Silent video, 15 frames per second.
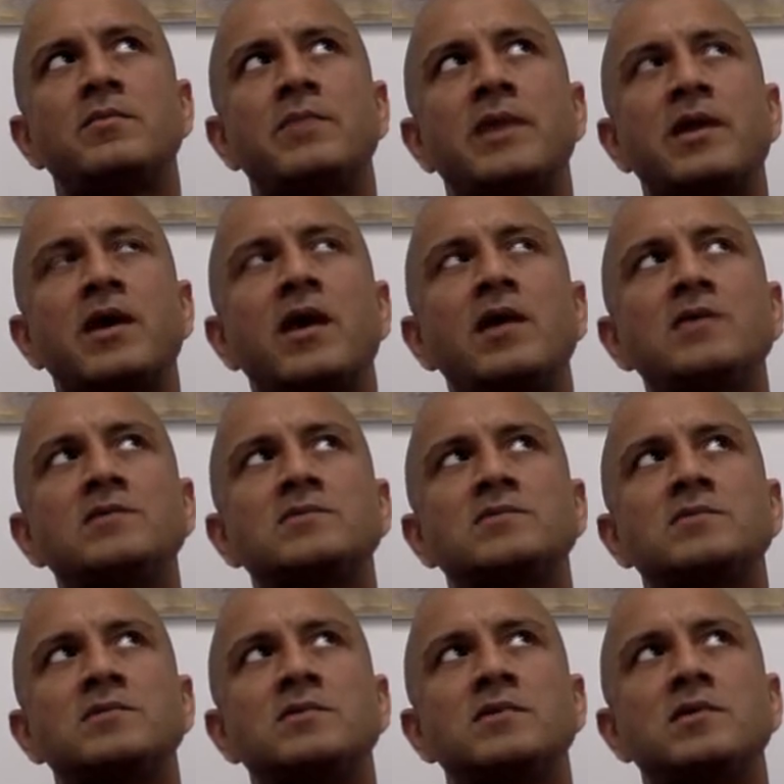
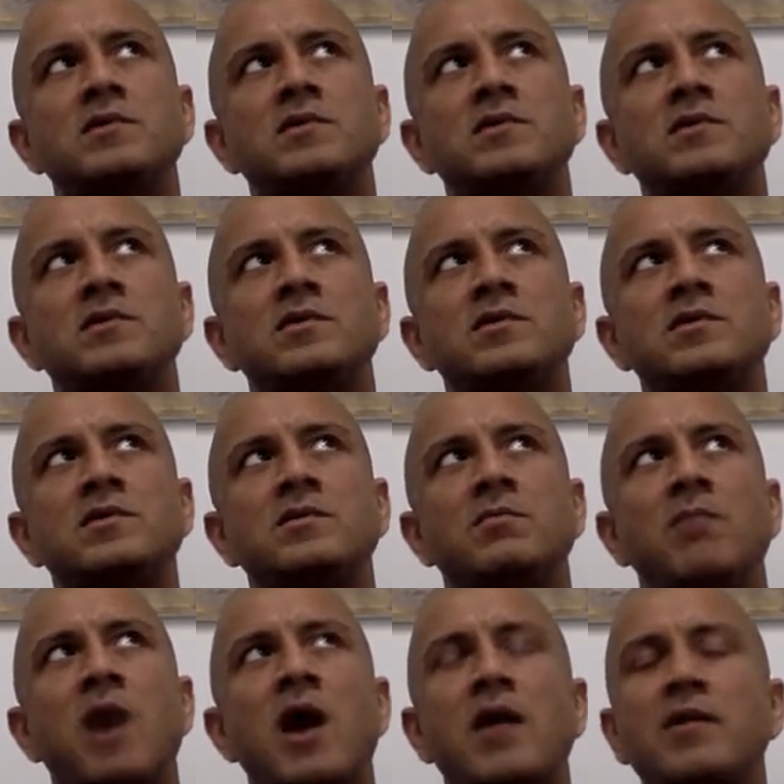because the
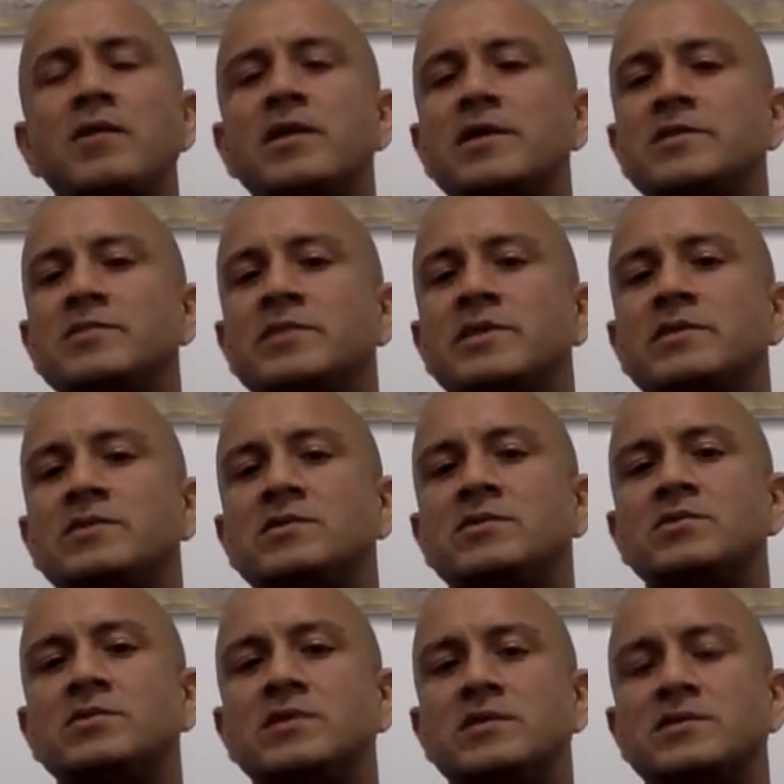model has been
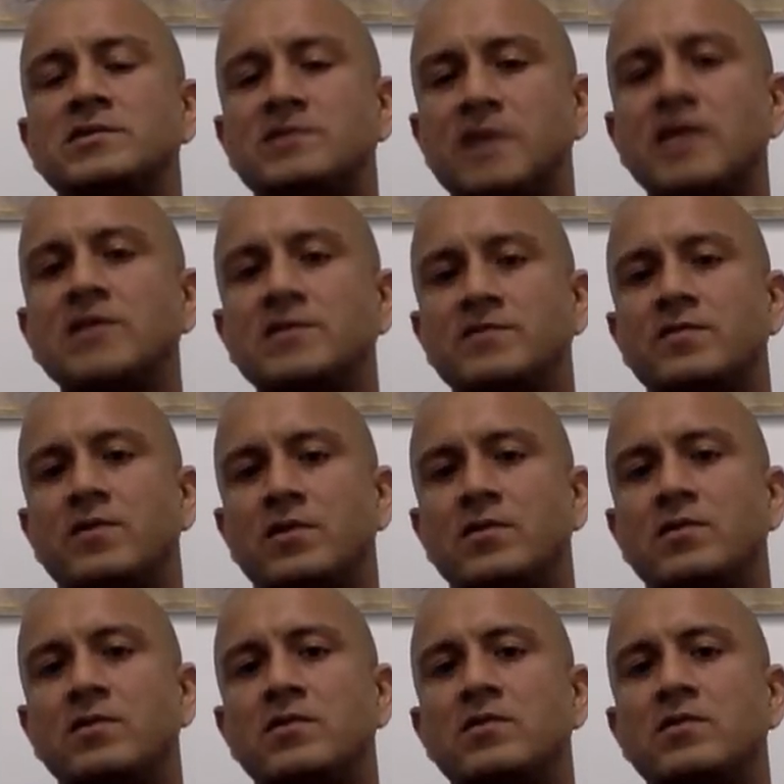so successful,